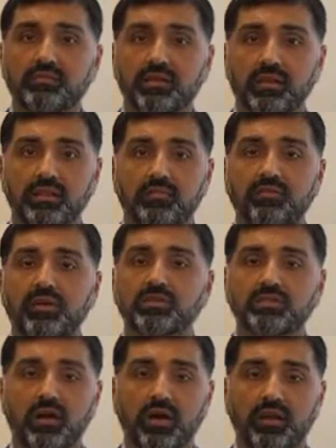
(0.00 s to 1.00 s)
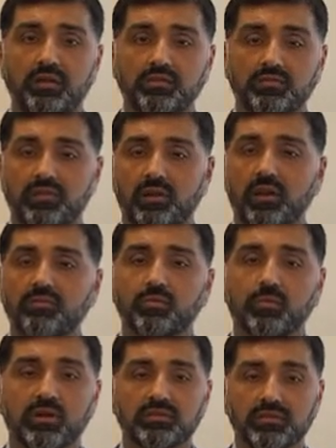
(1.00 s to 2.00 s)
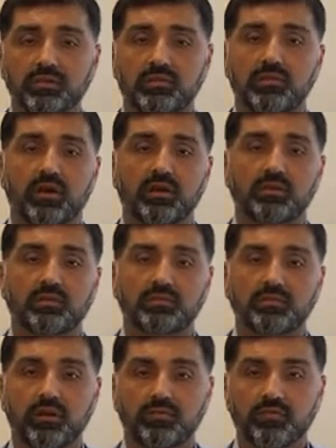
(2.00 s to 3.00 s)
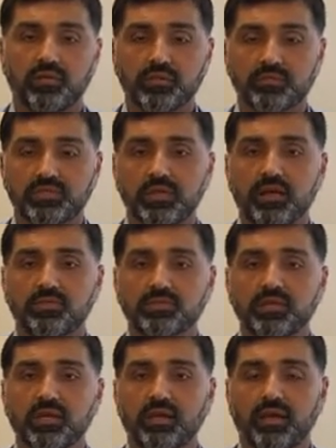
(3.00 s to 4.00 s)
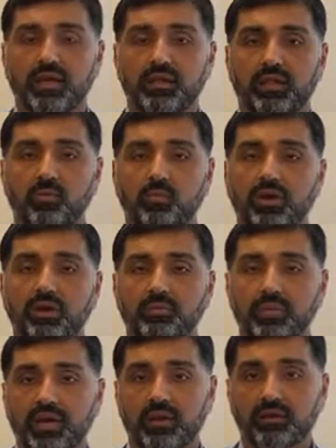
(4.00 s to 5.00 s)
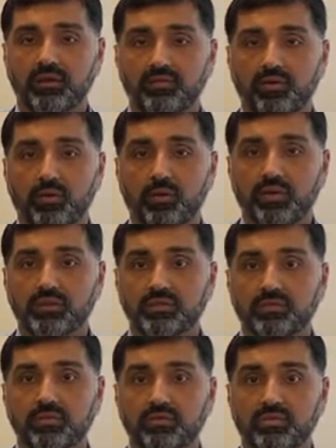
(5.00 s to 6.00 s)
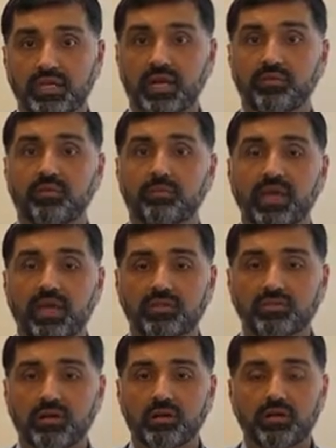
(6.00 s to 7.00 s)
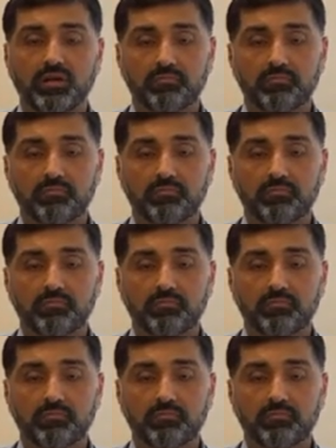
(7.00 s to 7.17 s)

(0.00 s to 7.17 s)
And their first thought is if they're loved ones, their thoughts are for themselves, and they're worried about if they're going to die from cancer.